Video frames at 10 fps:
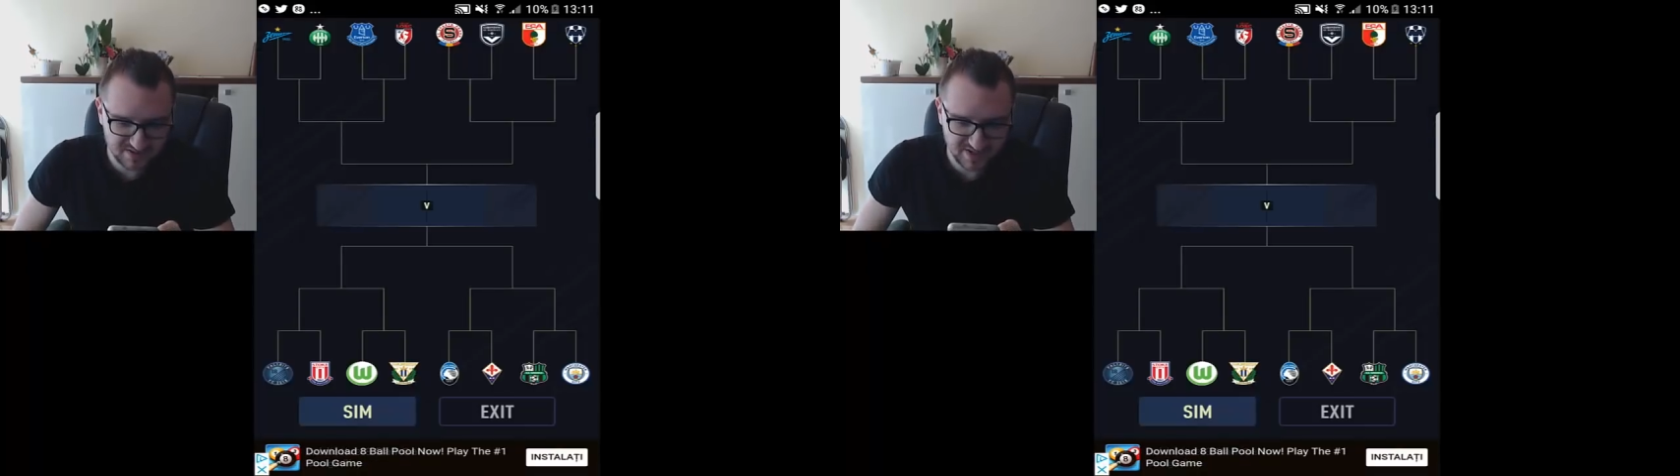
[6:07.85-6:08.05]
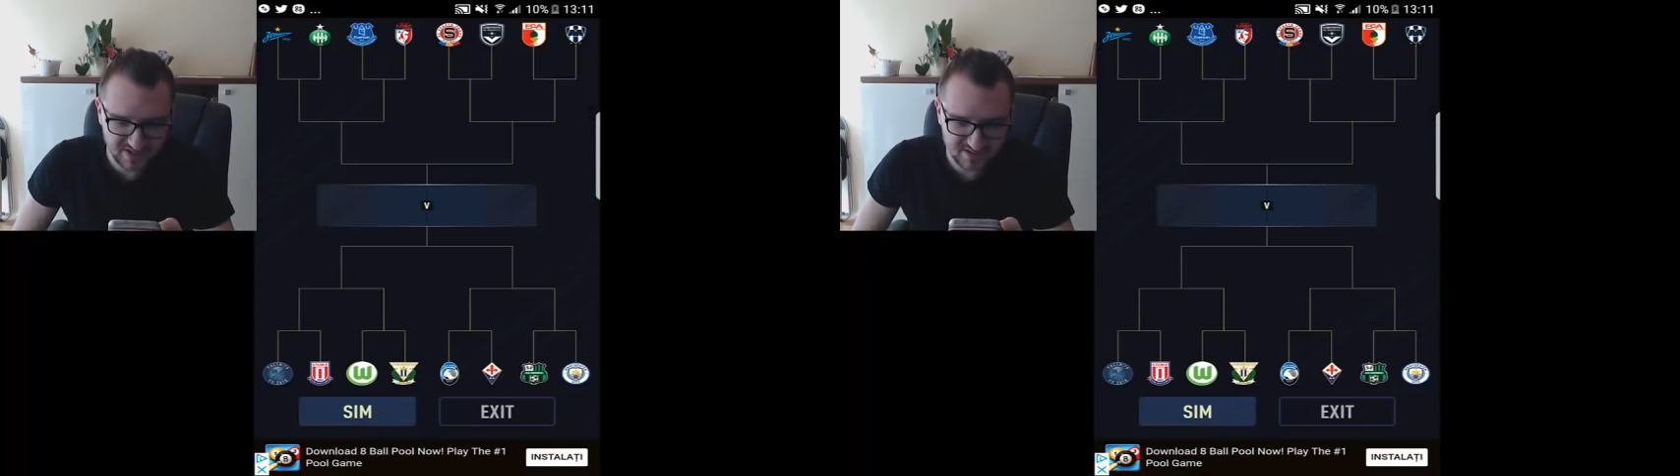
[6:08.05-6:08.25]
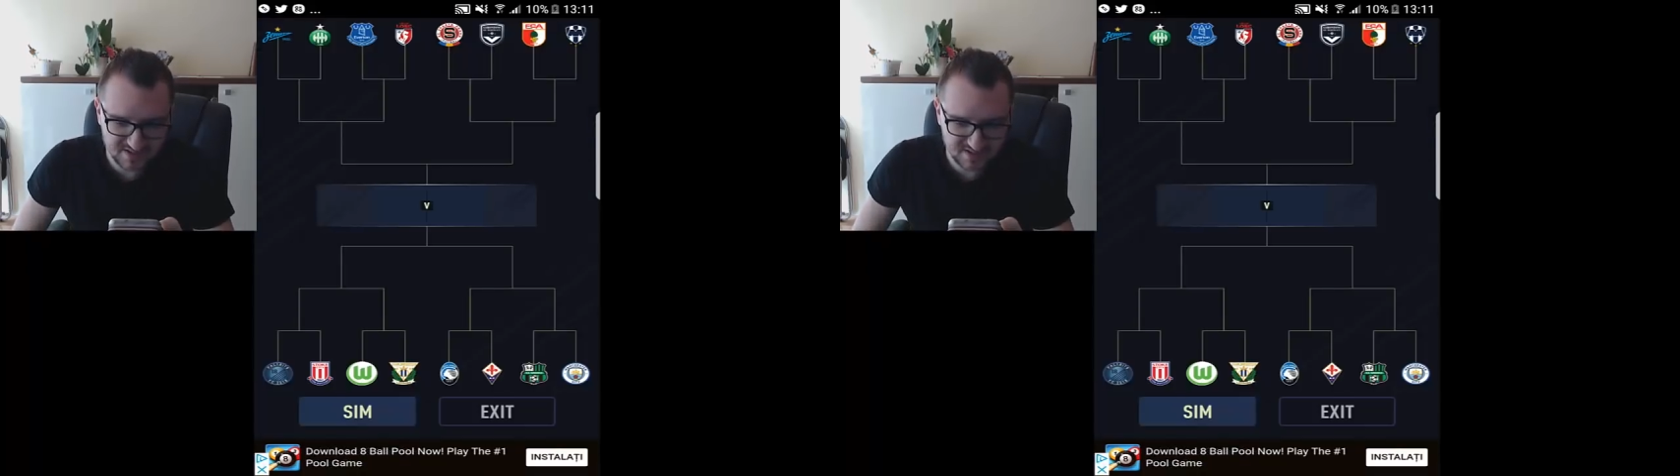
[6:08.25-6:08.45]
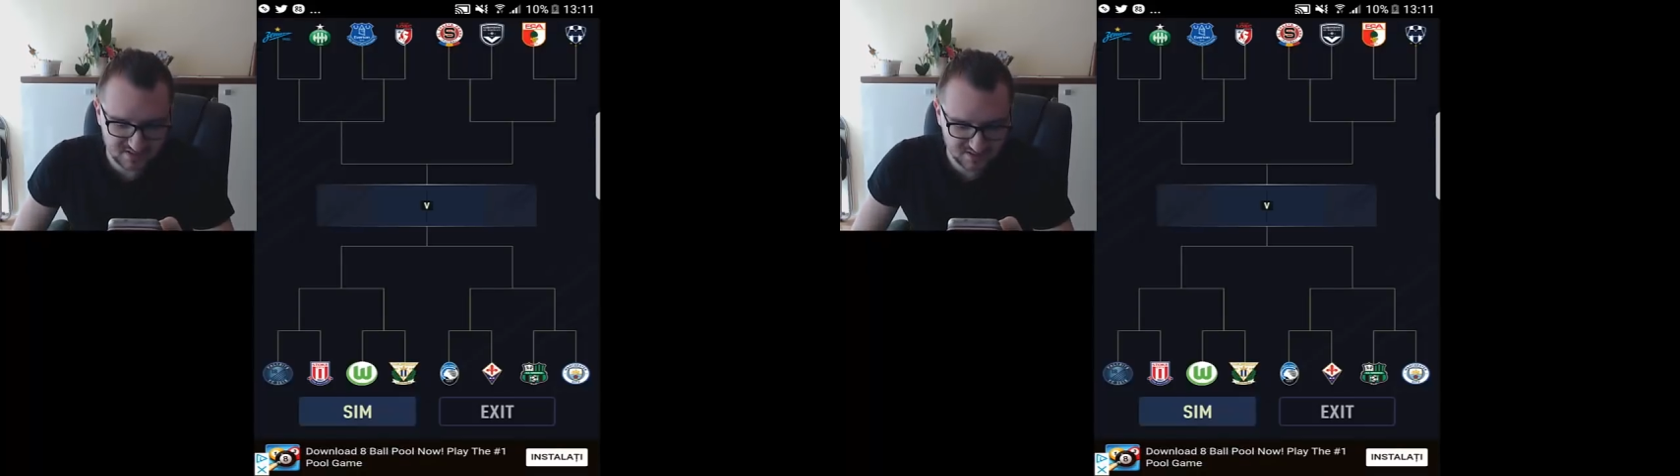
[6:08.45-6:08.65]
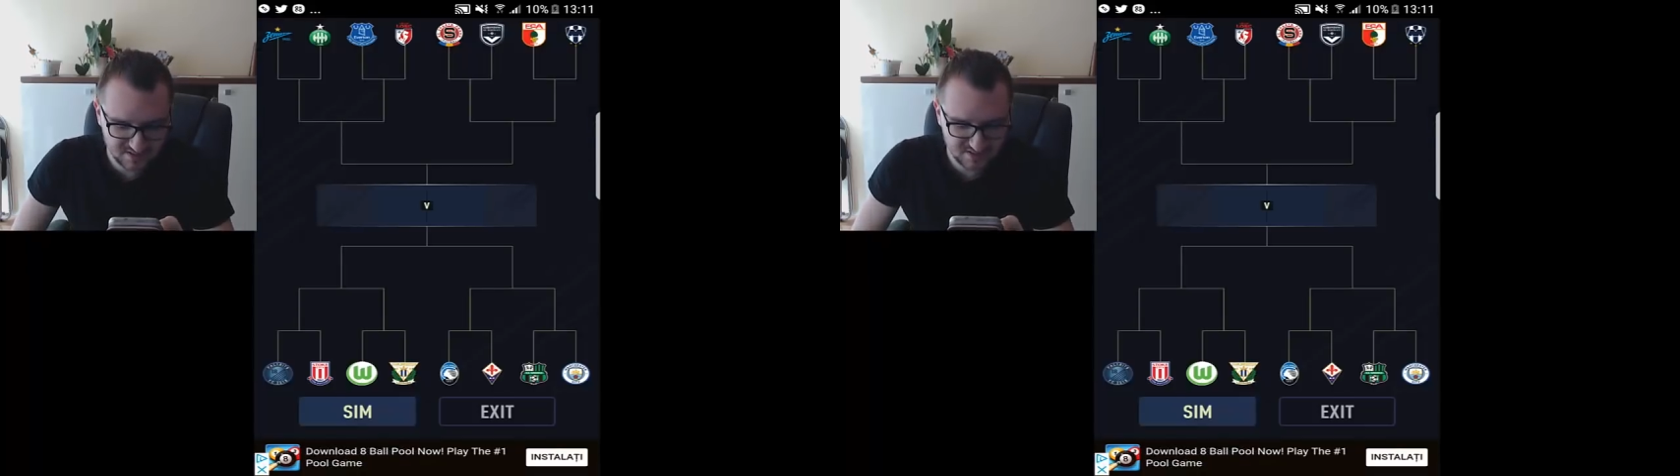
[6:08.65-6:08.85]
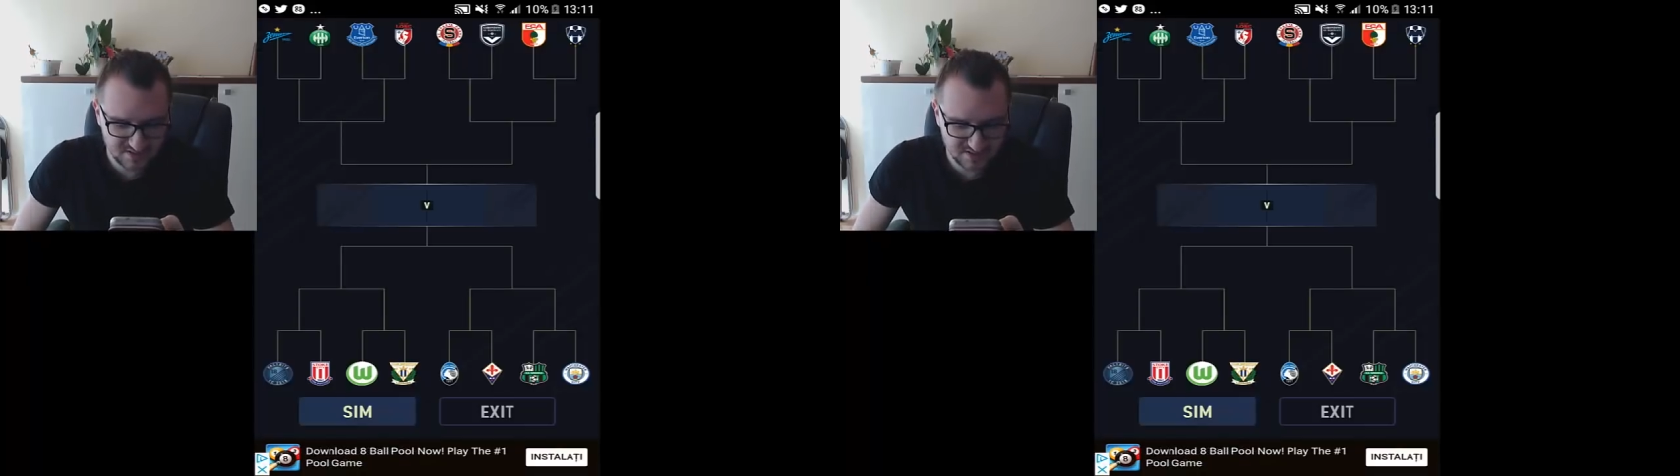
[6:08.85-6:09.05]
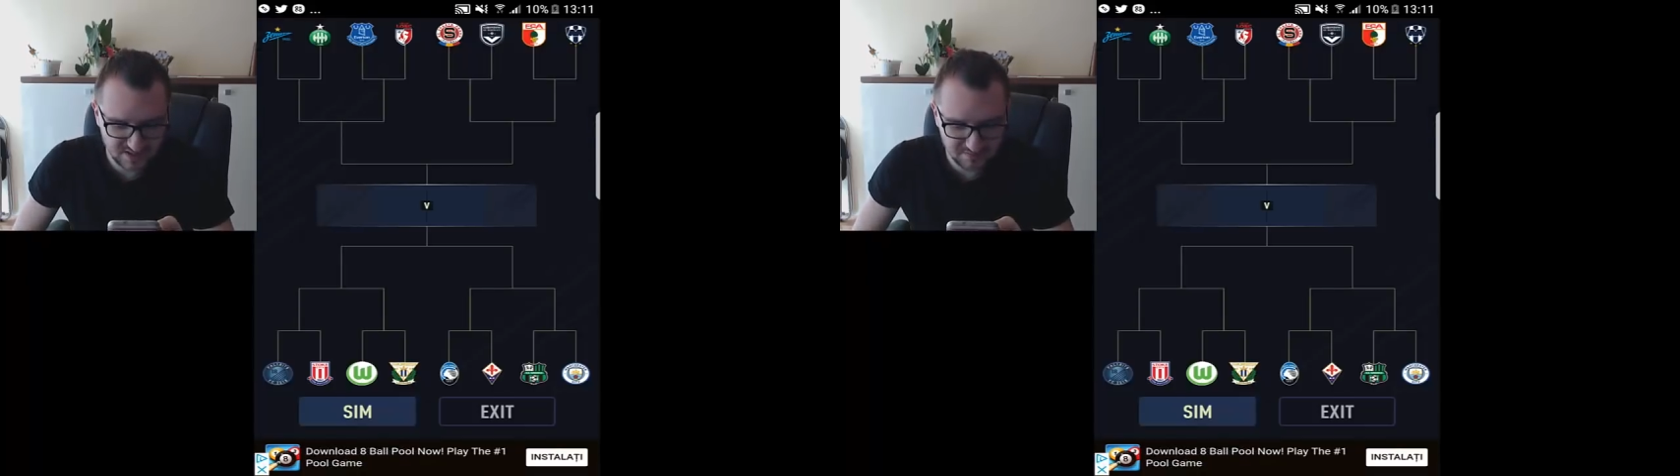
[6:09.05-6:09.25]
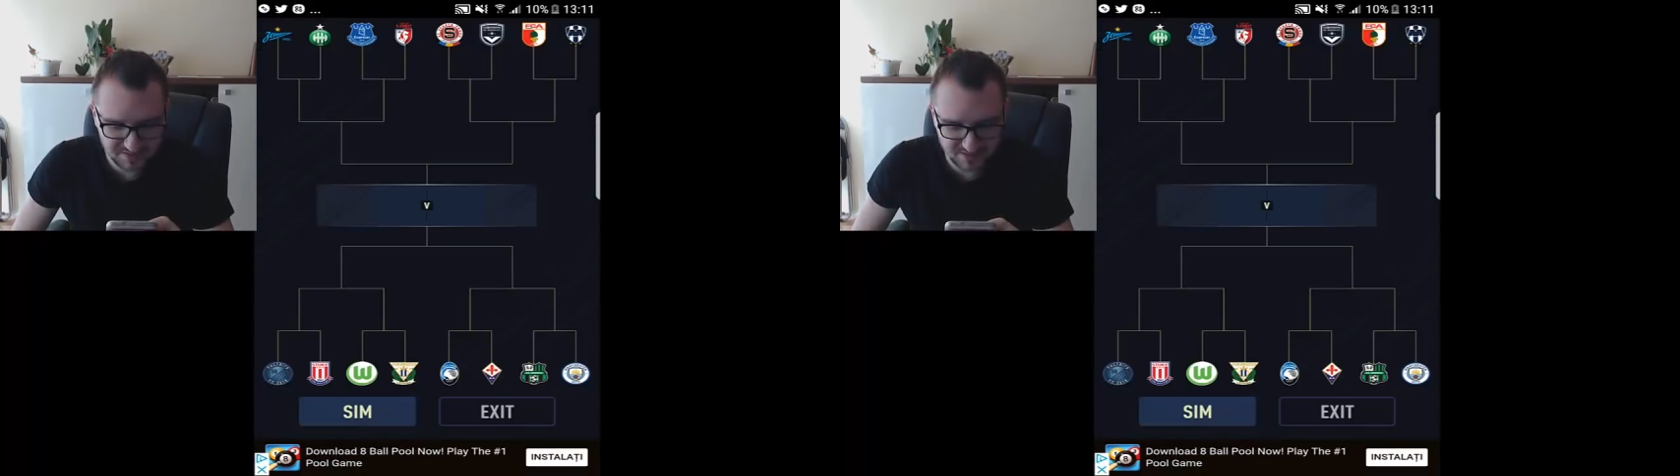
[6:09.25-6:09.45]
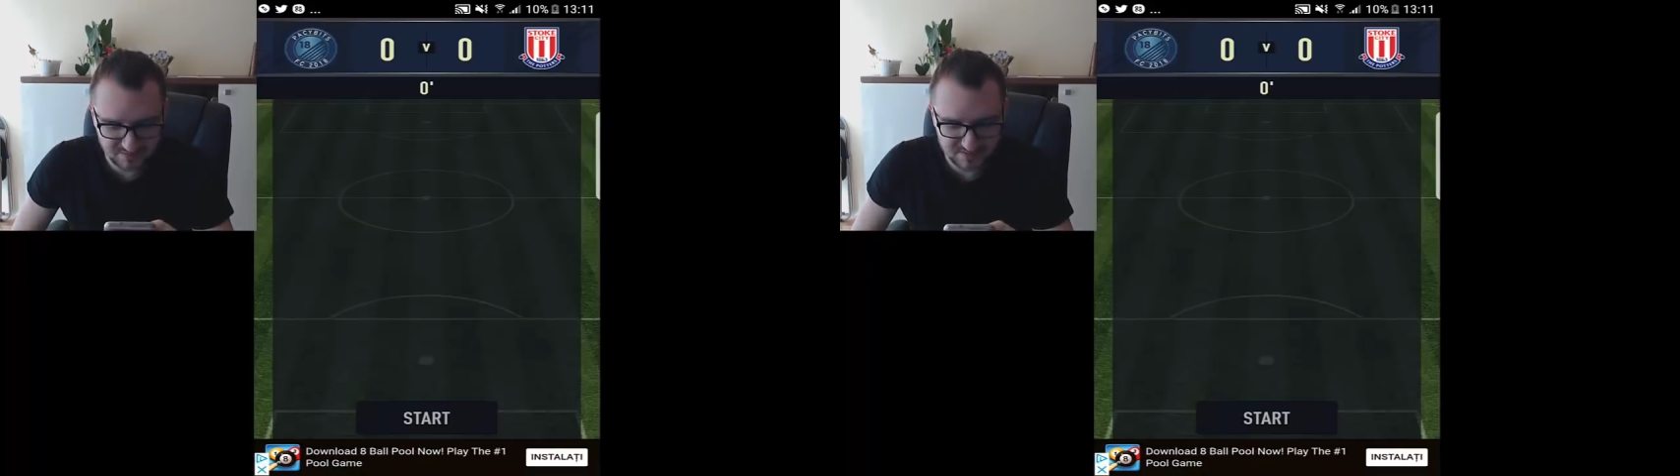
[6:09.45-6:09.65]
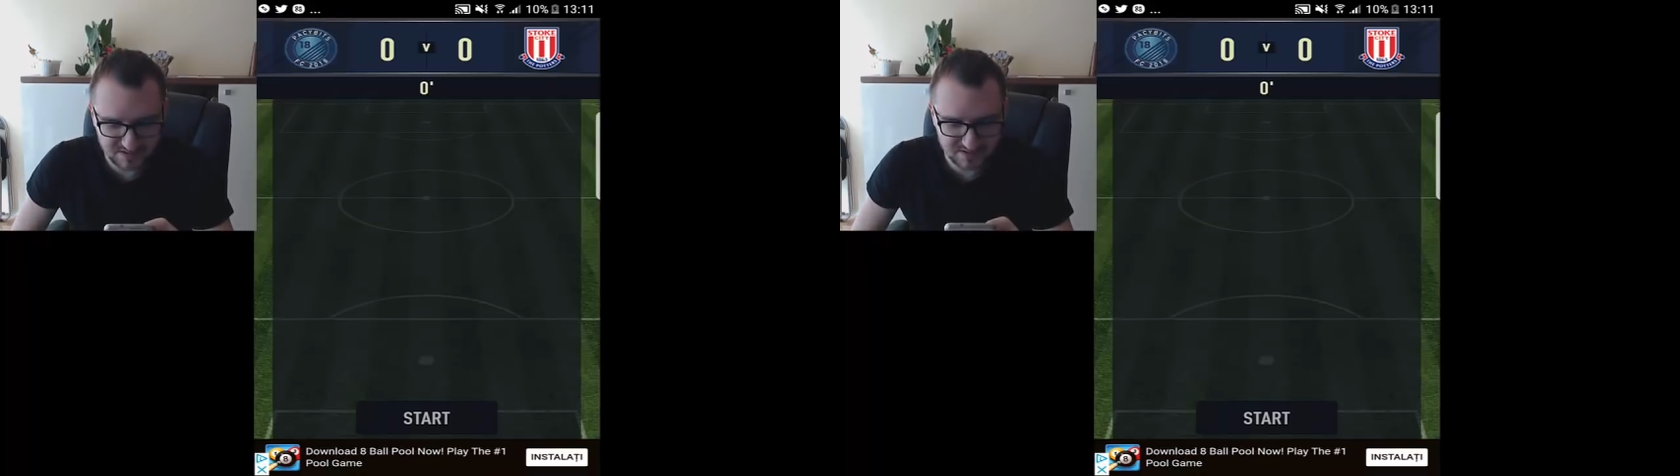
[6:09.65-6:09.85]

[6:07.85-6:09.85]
against some teams.